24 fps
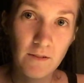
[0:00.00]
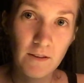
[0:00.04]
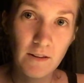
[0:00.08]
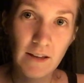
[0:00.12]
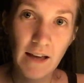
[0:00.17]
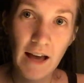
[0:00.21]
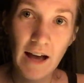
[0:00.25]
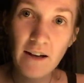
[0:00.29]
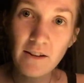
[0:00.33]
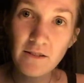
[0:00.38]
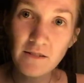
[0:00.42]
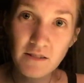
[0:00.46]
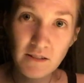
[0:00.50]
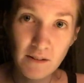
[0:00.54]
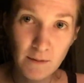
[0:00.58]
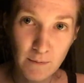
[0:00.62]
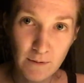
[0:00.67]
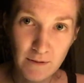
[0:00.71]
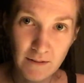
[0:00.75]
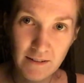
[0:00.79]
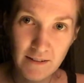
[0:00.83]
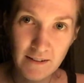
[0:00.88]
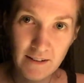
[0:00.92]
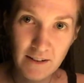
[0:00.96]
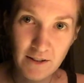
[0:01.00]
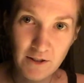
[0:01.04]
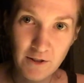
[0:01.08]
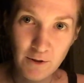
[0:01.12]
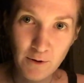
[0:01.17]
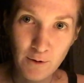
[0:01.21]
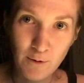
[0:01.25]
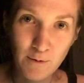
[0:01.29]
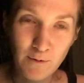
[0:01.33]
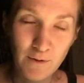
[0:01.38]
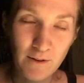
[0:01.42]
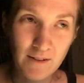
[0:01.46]
calcium is an
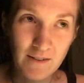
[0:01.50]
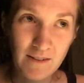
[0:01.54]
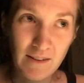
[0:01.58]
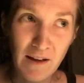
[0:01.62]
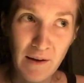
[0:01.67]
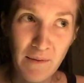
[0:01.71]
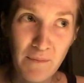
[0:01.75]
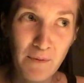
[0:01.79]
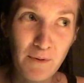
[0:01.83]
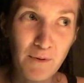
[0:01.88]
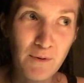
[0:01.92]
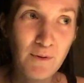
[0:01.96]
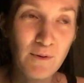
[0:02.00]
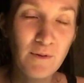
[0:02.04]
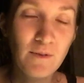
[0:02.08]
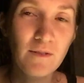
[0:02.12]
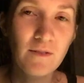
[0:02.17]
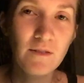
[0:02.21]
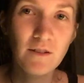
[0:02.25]
issue, for example,